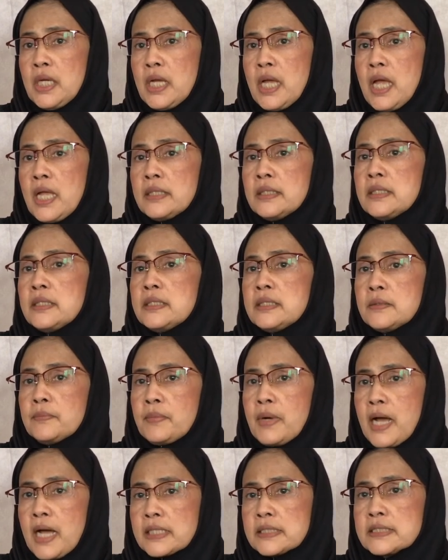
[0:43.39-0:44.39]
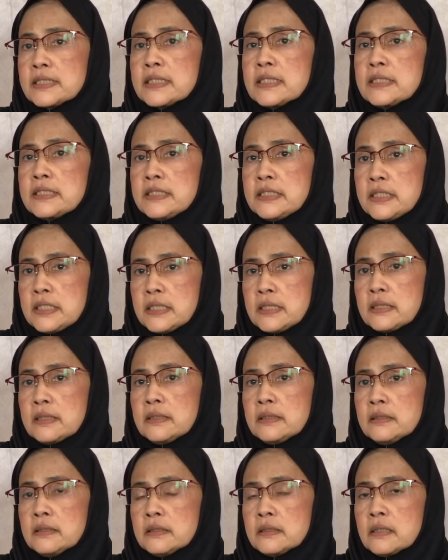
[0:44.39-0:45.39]
And in the past
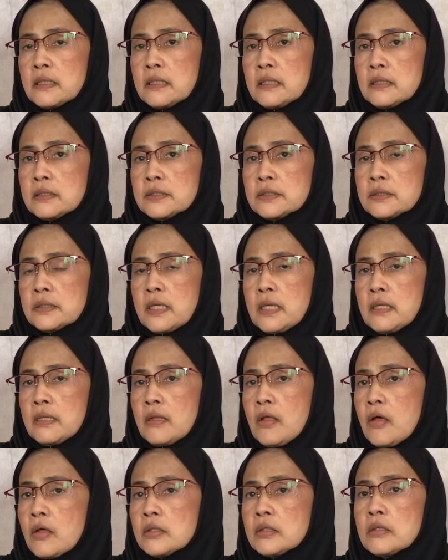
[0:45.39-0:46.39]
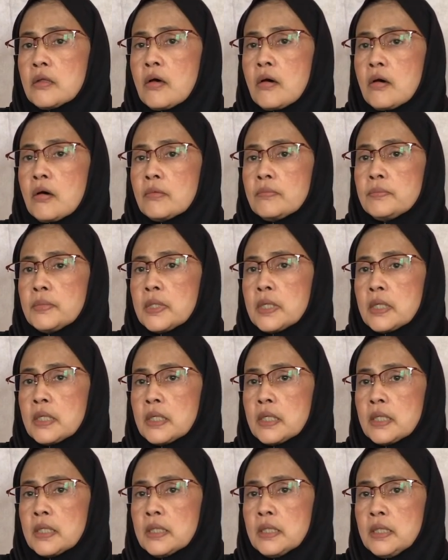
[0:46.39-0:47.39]
year, uh, a lot of
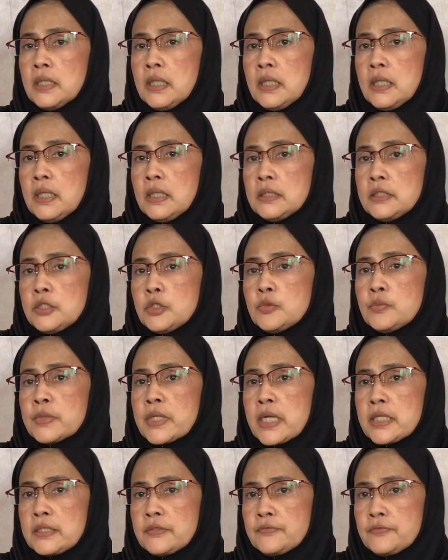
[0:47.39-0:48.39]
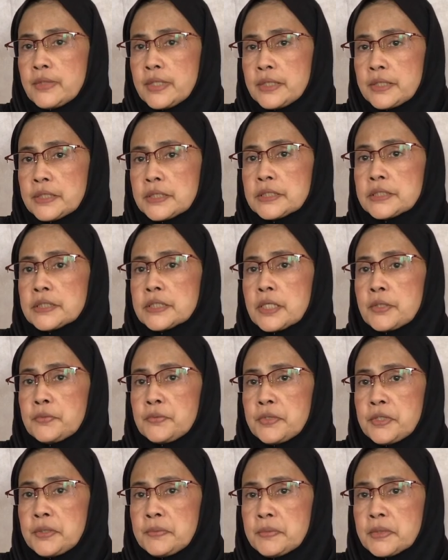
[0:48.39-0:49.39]
uh, human rights defenders and
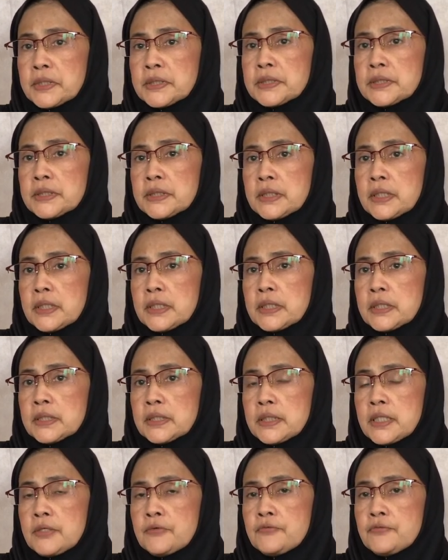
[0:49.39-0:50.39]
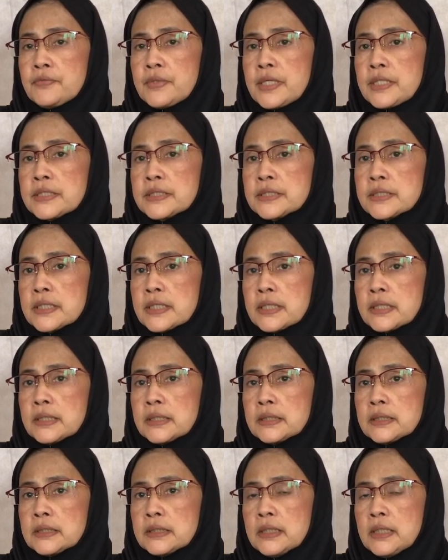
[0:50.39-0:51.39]
women, uh, they faced
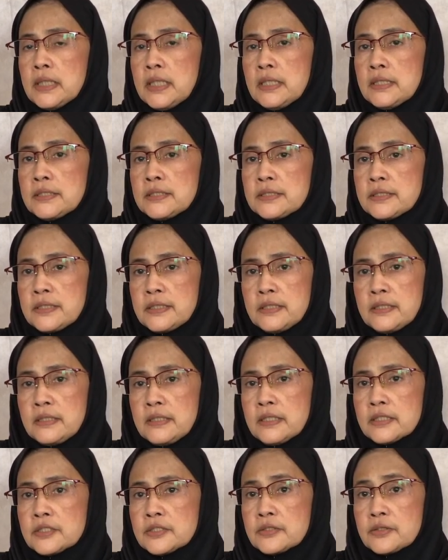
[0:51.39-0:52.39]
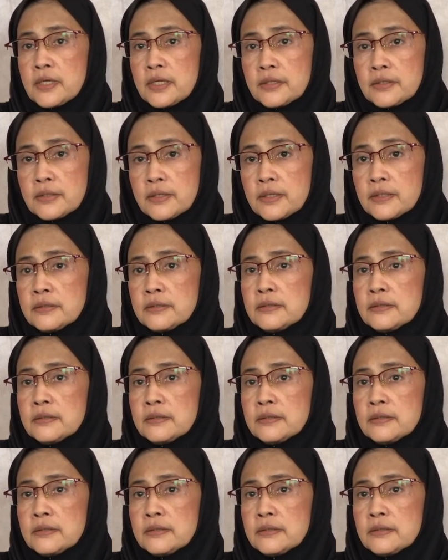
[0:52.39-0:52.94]
uh, serious threats